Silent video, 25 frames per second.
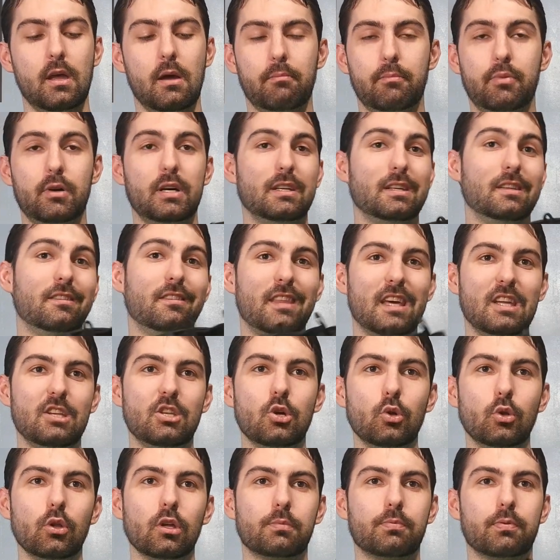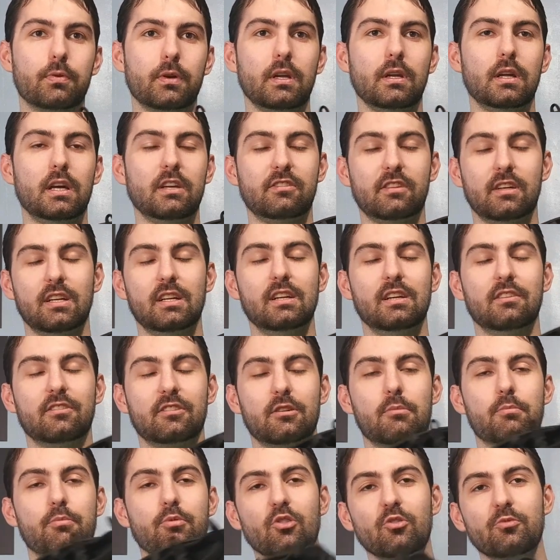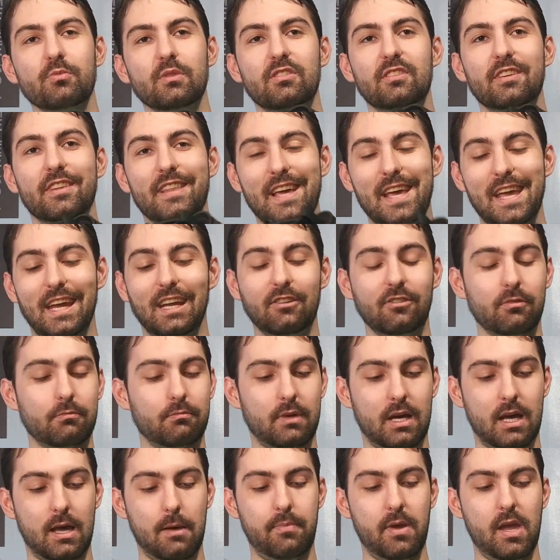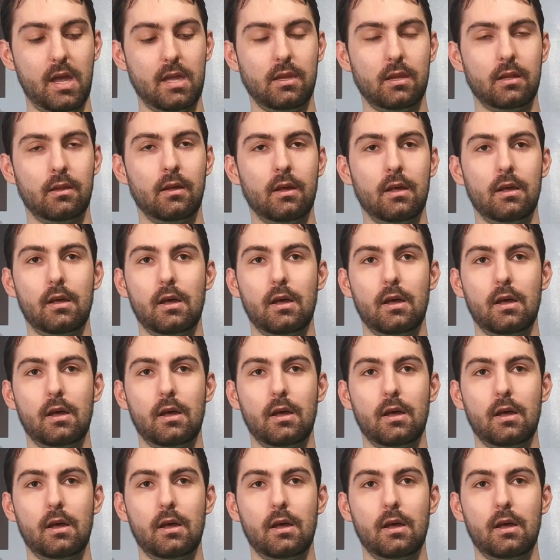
But they do look pretty nice, and it is an improvement to the 8s in my opinion.